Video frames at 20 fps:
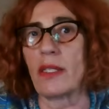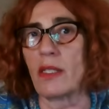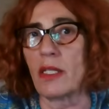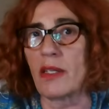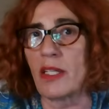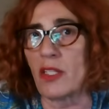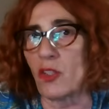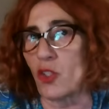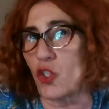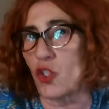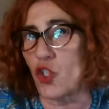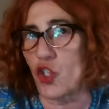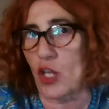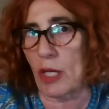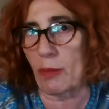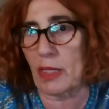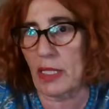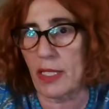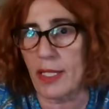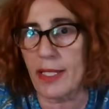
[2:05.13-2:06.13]
in the
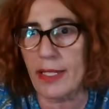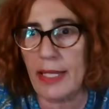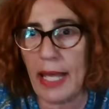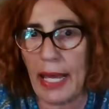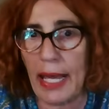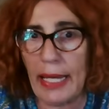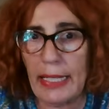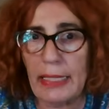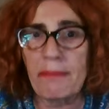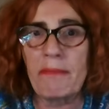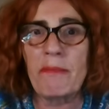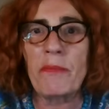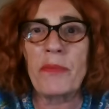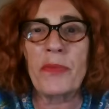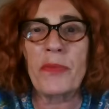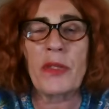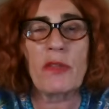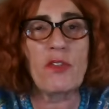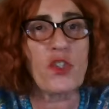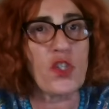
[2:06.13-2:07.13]
Gemini sign,
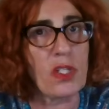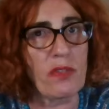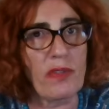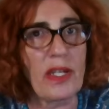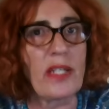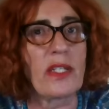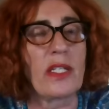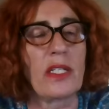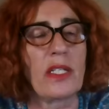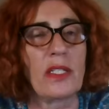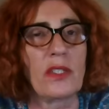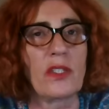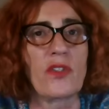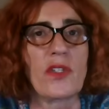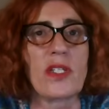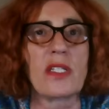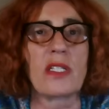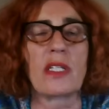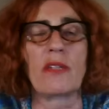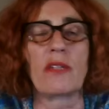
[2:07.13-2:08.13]
which is very
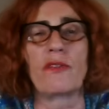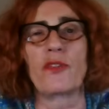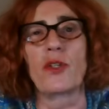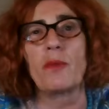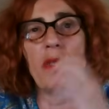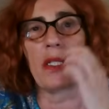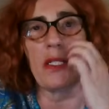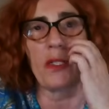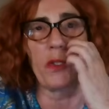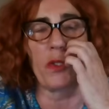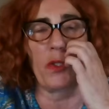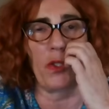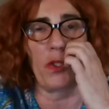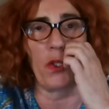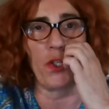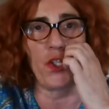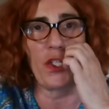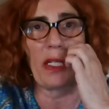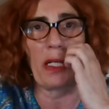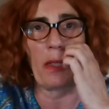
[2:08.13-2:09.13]
interesting from the
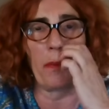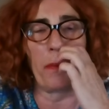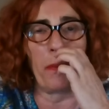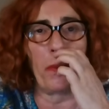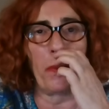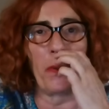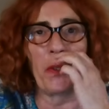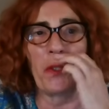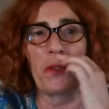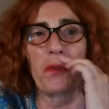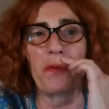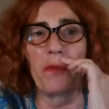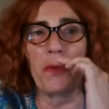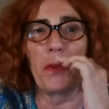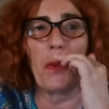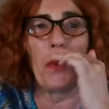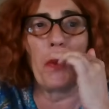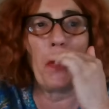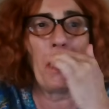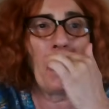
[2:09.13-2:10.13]
astrological point of
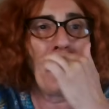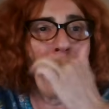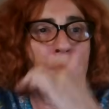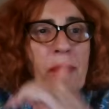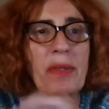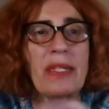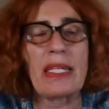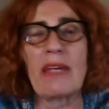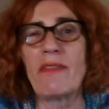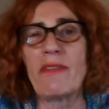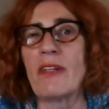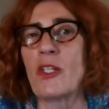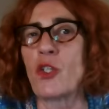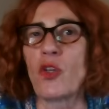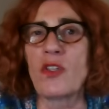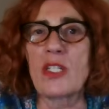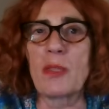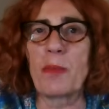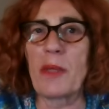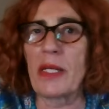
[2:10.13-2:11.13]
view, but I will
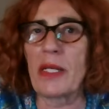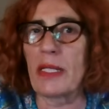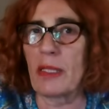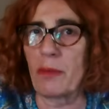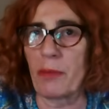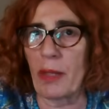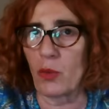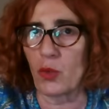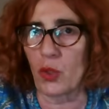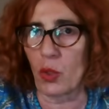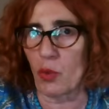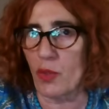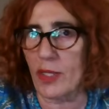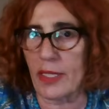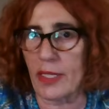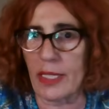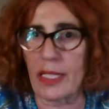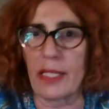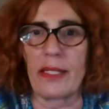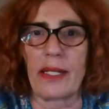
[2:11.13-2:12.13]
not speak about
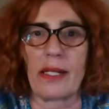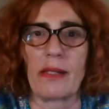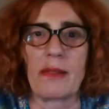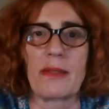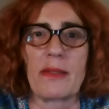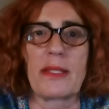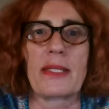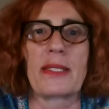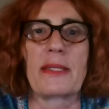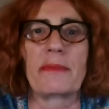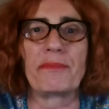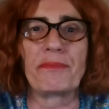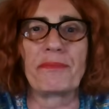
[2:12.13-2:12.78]
those details.